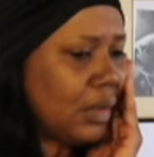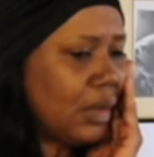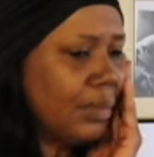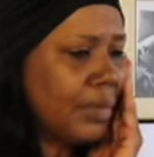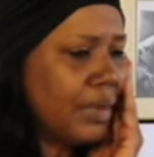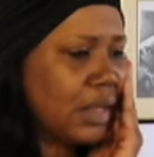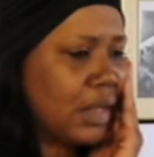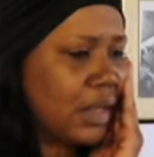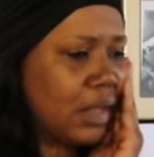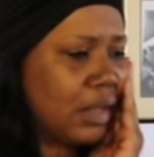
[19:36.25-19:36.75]

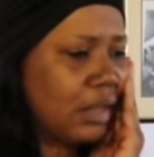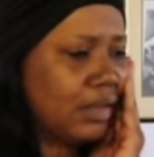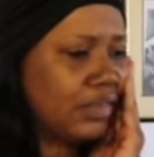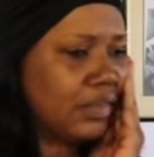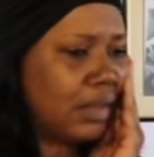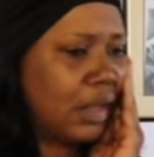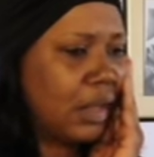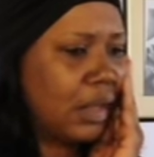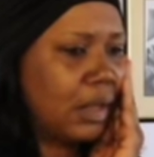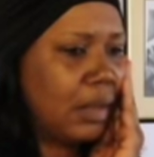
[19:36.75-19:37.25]

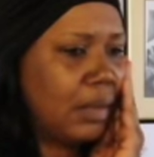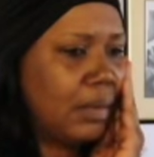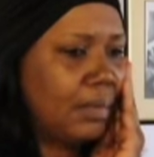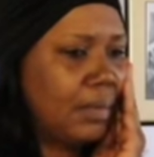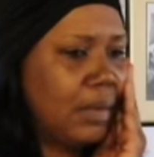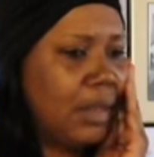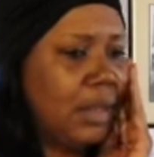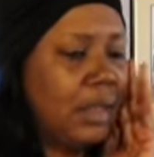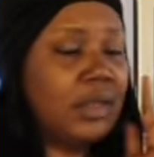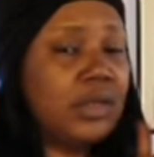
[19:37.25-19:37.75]
Because
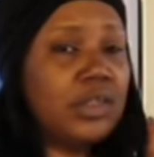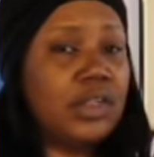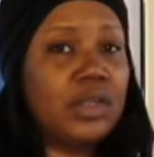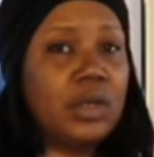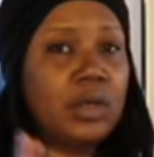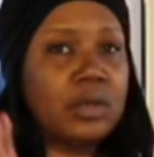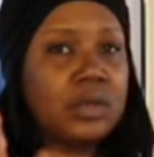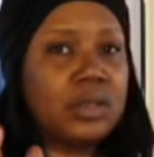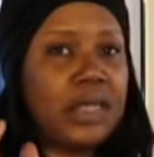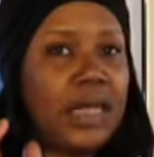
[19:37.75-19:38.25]
um, you
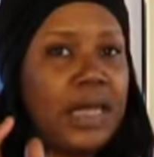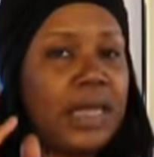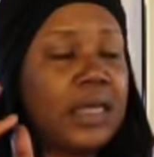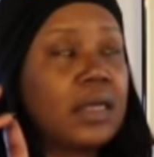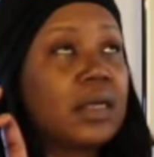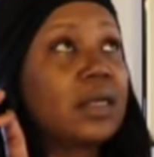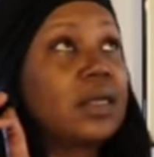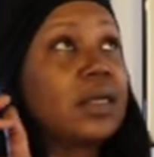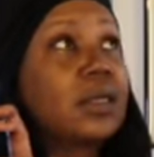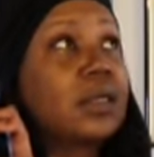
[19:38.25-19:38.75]
know,
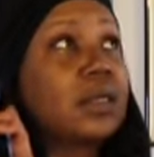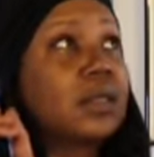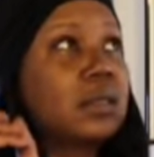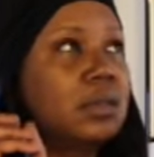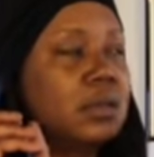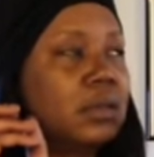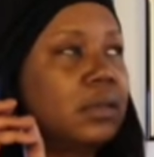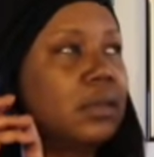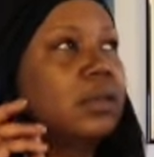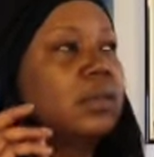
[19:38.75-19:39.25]
thank
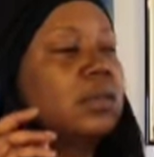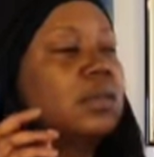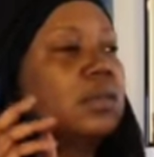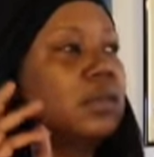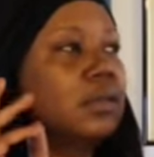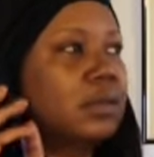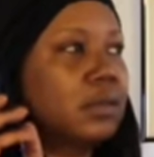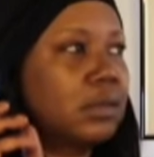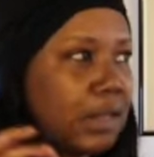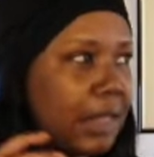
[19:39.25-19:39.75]

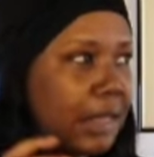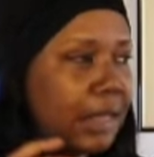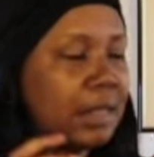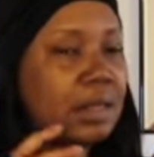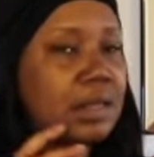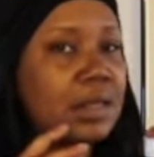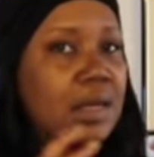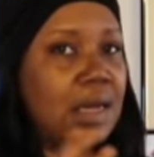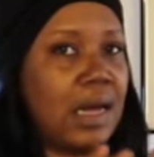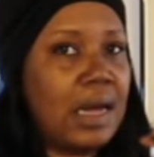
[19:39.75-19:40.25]

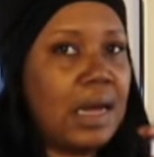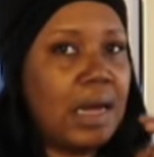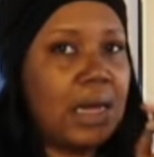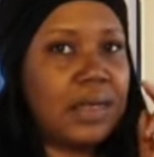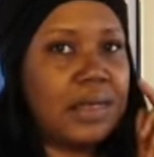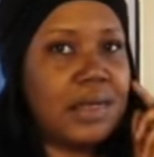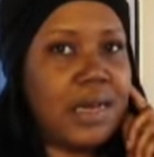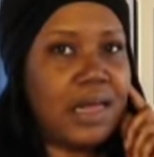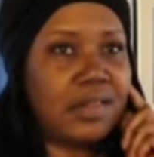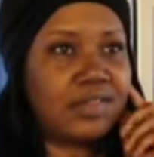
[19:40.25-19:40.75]
thank
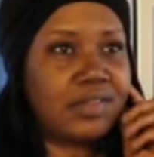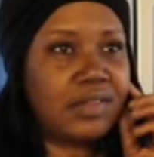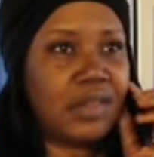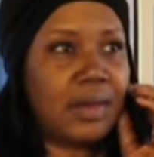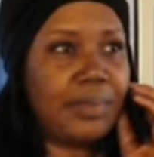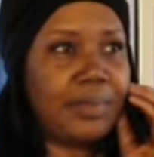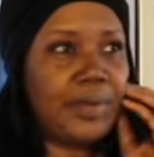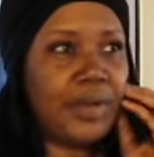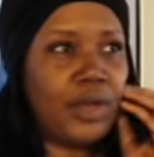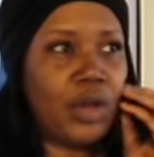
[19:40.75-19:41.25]
God it has
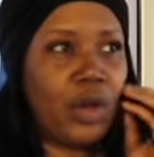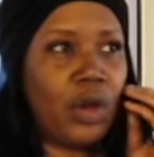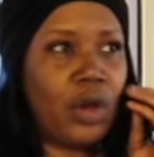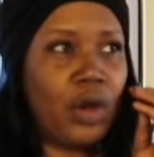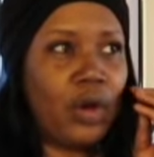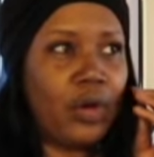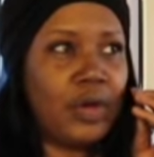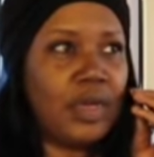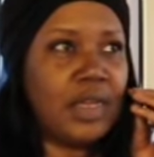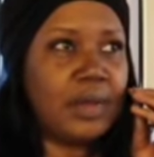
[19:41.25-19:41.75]
not been
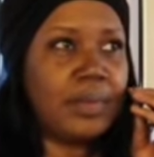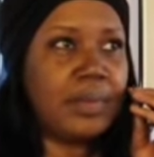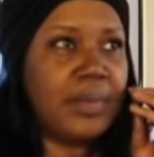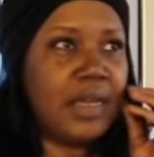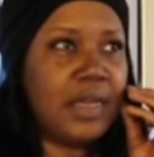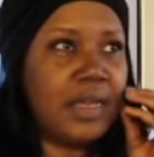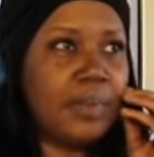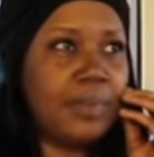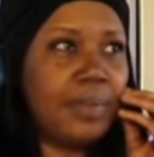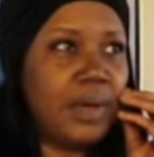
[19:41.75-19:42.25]
hurting
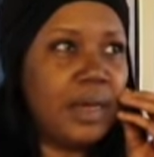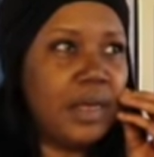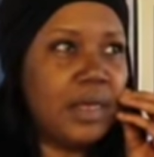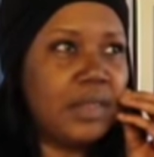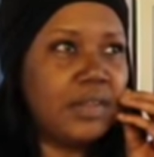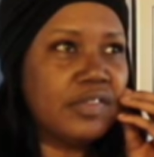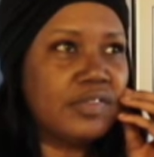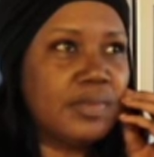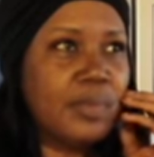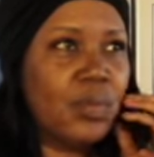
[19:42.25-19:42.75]
me,
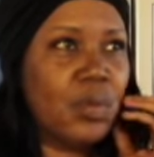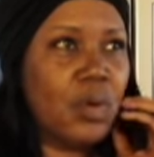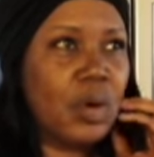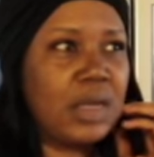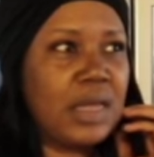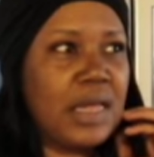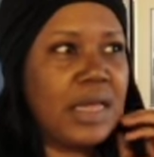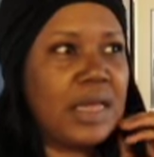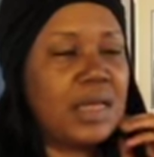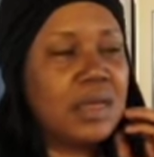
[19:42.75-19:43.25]
but it's
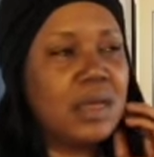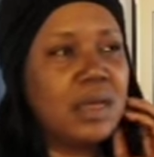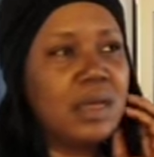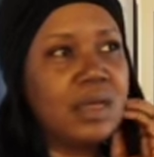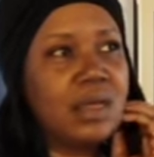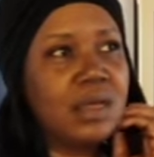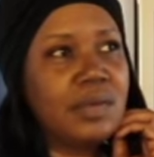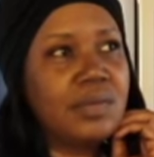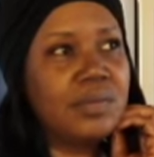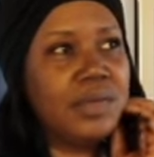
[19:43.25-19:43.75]
more like
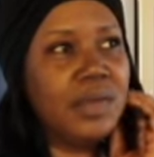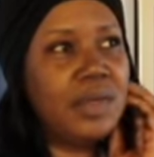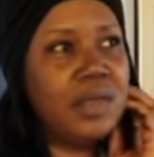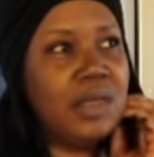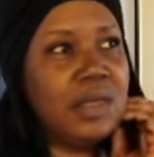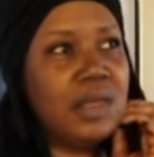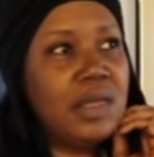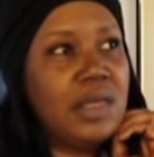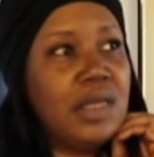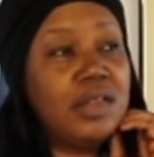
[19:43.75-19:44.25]
a
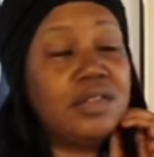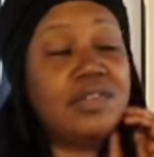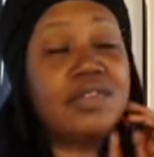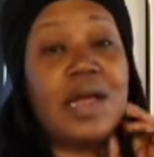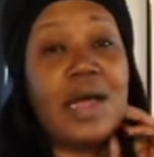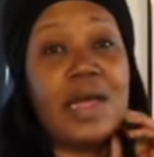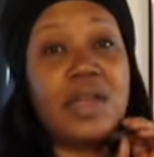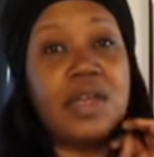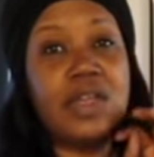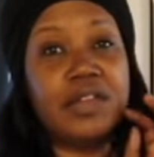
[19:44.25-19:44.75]
it's
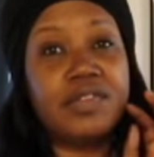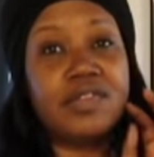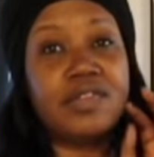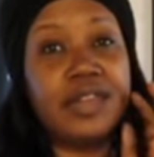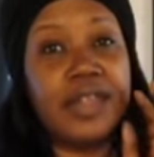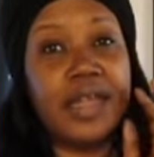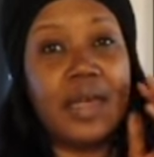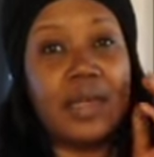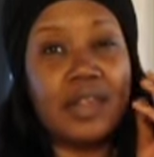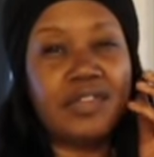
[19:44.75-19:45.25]
it's
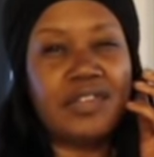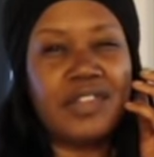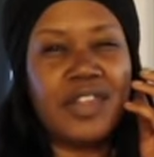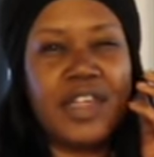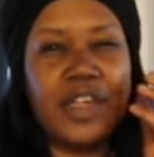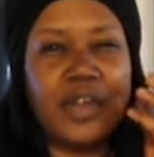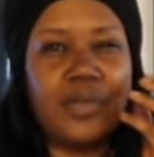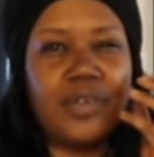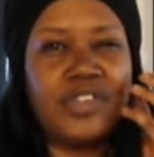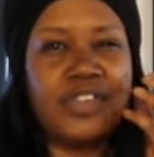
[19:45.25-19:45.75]
there it's
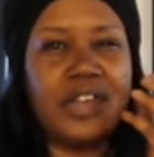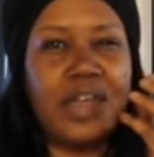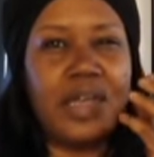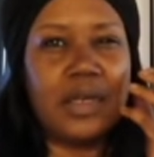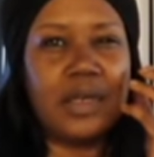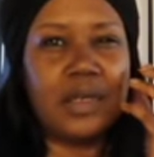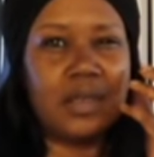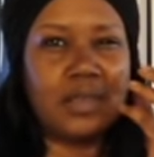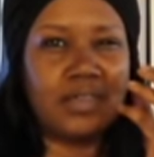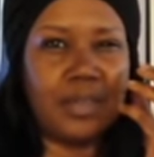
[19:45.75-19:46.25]

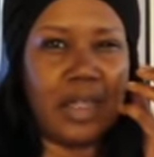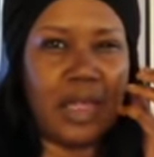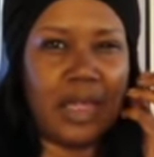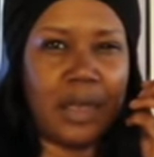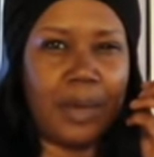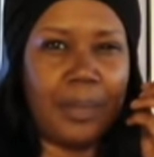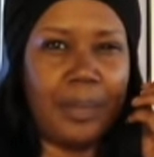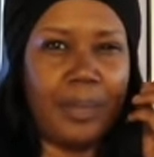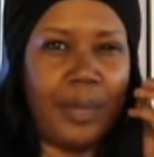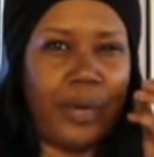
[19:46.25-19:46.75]
irritating. It's
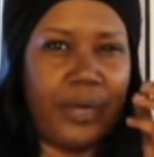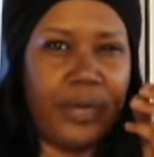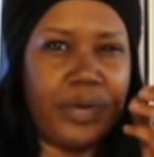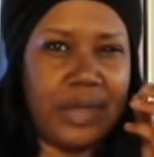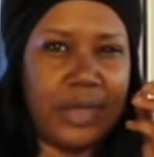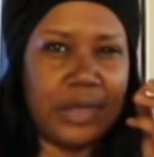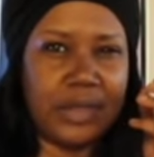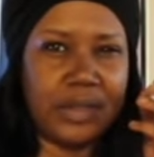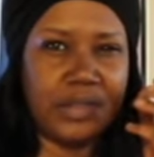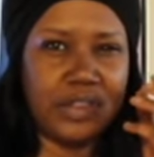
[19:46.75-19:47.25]
like a
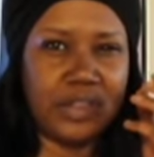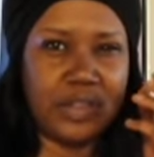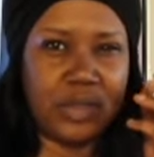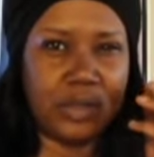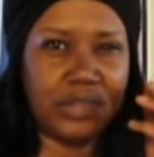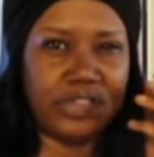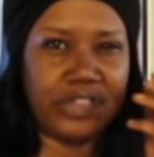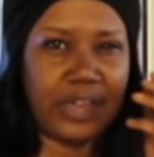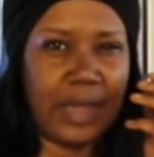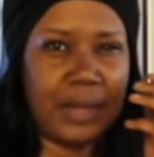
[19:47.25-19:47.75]
burning, you
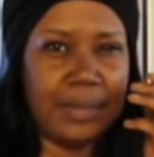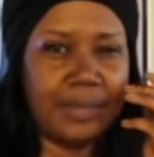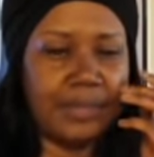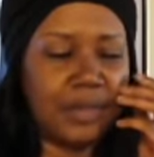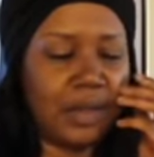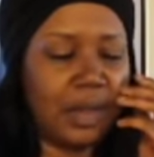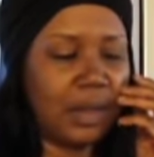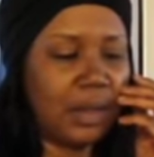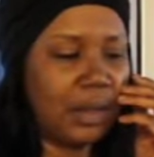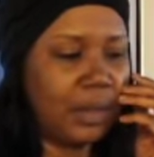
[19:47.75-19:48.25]
know,
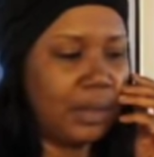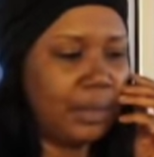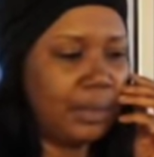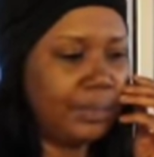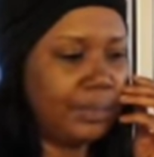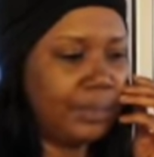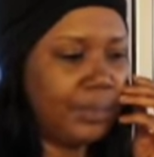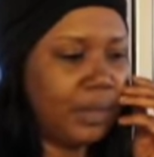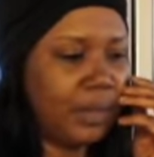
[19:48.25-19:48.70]
type um